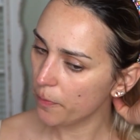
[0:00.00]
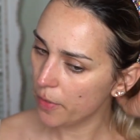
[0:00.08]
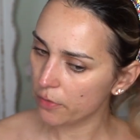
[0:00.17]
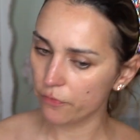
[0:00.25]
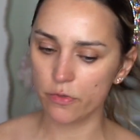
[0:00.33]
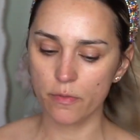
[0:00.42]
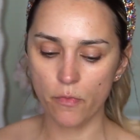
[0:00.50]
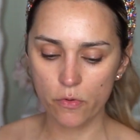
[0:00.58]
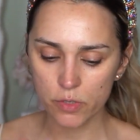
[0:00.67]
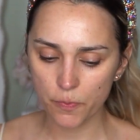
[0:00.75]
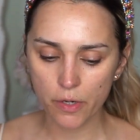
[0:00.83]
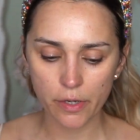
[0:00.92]
but for the
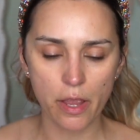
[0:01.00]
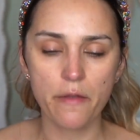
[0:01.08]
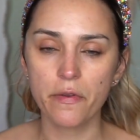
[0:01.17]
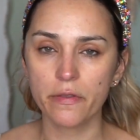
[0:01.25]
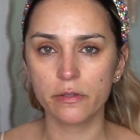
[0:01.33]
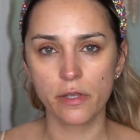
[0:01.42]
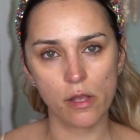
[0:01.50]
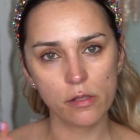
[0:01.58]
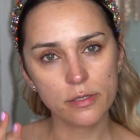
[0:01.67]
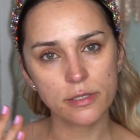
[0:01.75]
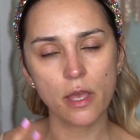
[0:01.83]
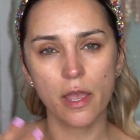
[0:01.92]
most part, everything
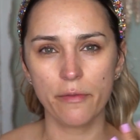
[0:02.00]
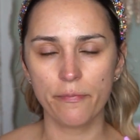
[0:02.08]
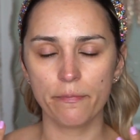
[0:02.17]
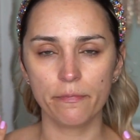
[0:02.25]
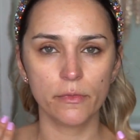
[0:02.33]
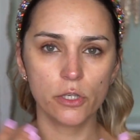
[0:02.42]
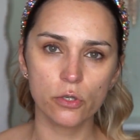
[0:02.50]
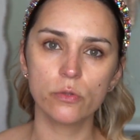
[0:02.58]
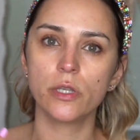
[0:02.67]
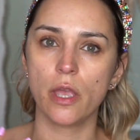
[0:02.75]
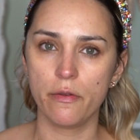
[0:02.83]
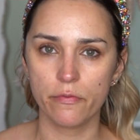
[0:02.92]
else I
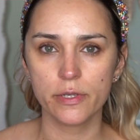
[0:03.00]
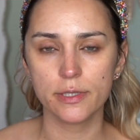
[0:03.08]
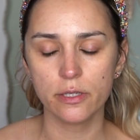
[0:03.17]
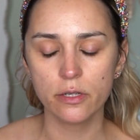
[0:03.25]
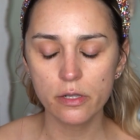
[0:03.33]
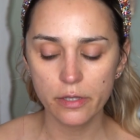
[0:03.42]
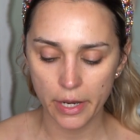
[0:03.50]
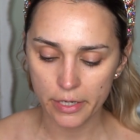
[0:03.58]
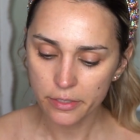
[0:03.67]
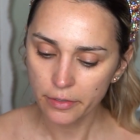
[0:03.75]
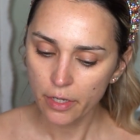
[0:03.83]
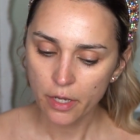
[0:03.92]
use every single night.